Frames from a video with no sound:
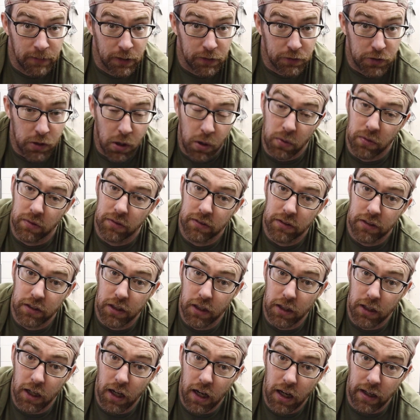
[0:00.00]
So,
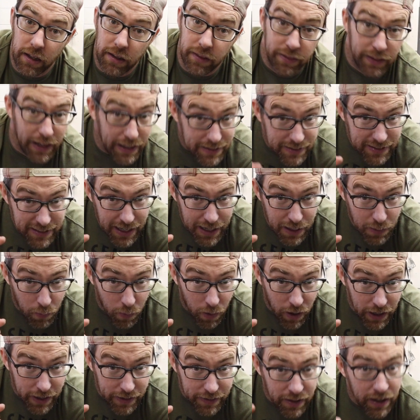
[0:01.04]
good luck. That's day
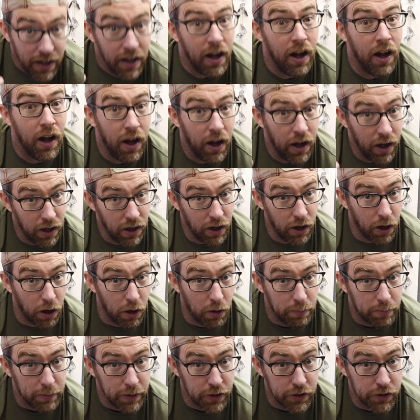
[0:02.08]
one.
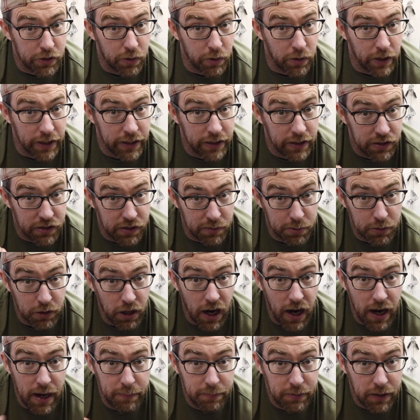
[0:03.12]
Hope you enjoy.
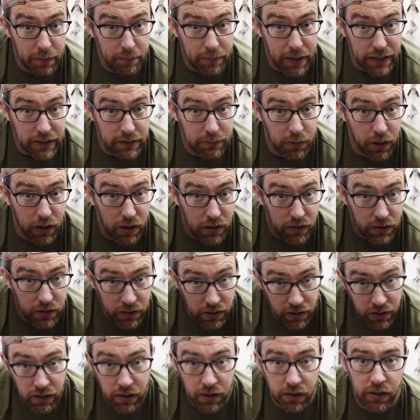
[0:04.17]
Subscribe, come back
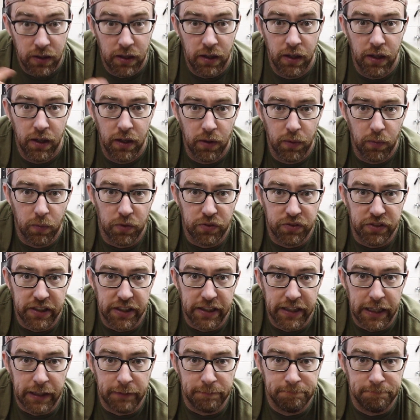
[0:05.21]
tomorrow. We'll see you then.